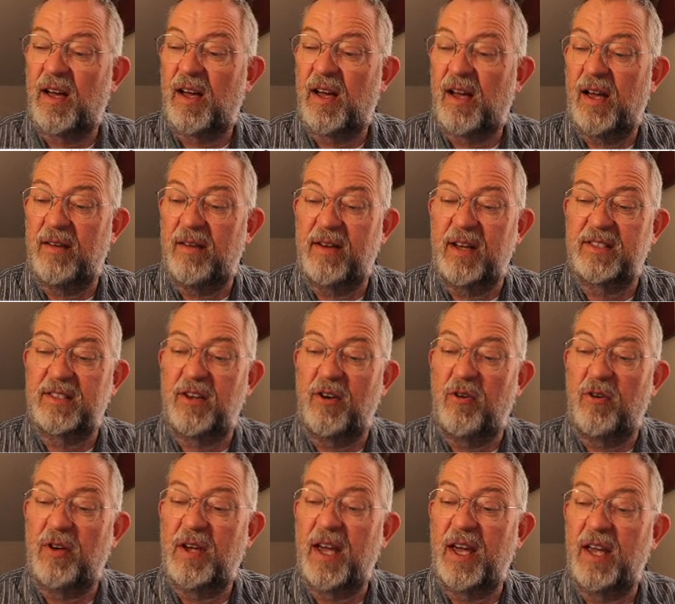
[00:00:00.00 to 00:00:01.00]
If I say
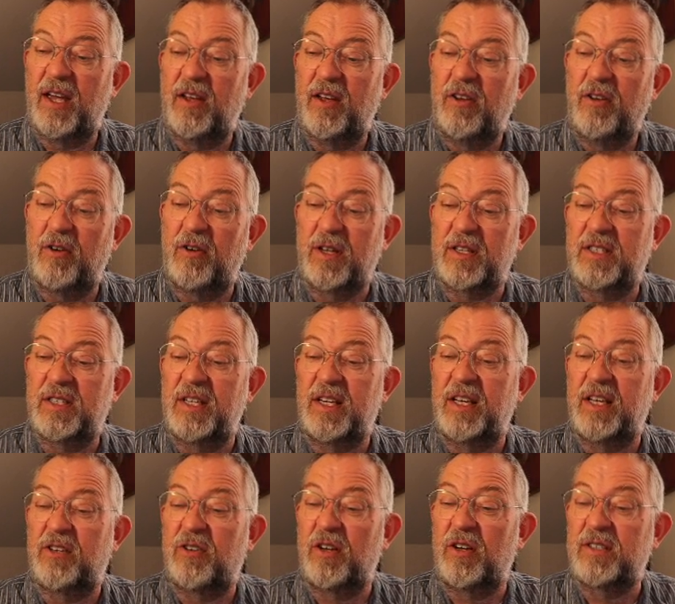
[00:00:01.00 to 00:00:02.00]
OK, you can see
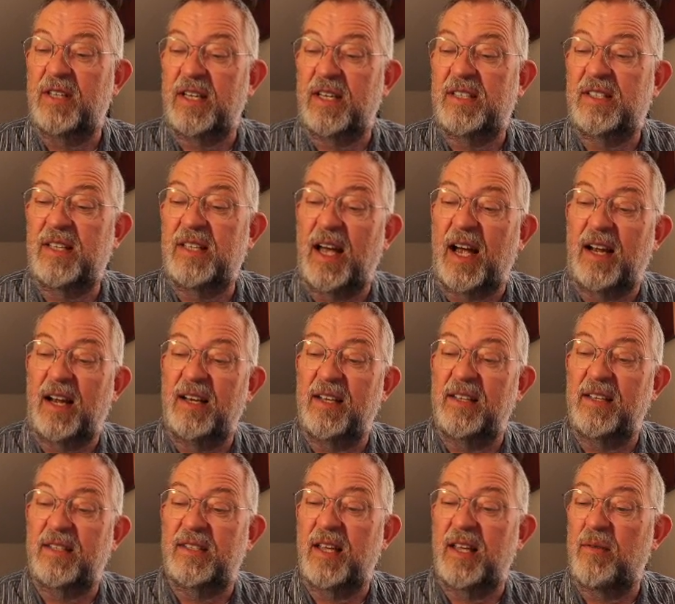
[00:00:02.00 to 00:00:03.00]
it does exactly
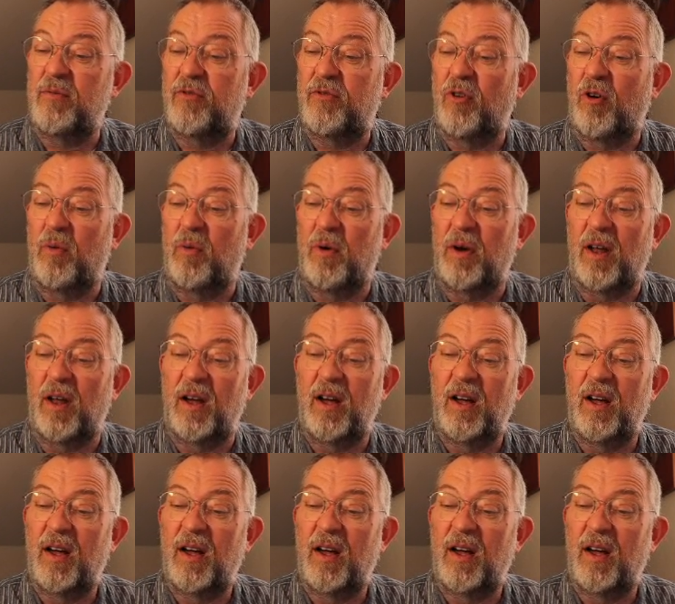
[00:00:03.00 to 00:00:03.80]
the same formula.